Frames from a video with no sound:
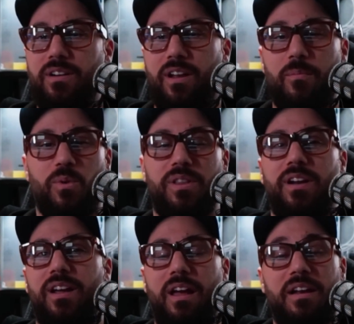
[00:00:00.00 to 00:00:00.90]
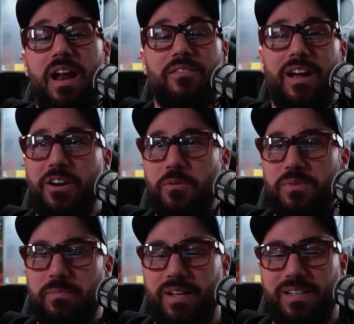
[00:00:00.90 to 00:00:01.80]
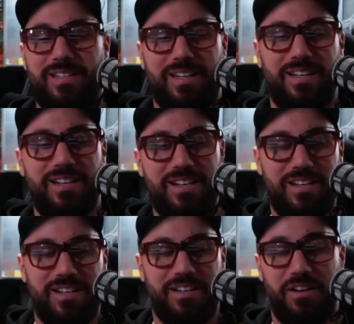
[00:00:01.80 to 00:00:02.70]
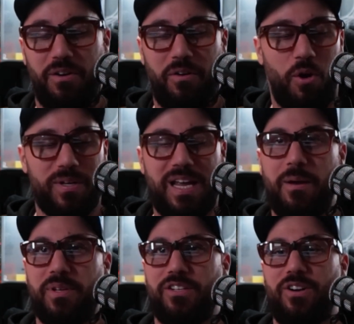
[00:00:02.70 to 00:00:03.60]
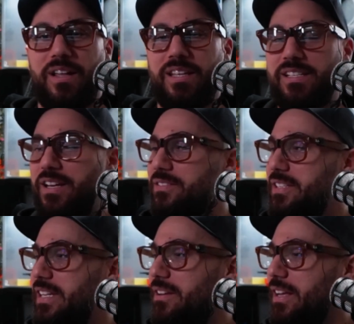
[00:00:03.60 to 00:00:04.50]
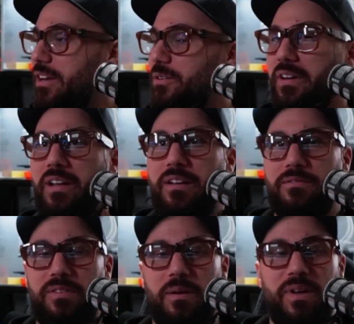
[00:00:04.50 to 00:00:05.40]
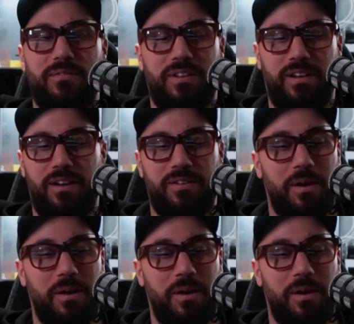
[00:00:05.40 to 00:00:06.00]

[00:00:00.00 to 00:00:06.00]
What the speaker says: A lot more than I didn't have high hopes, but always happy to try things out and see how they go and give benefit of the doubt.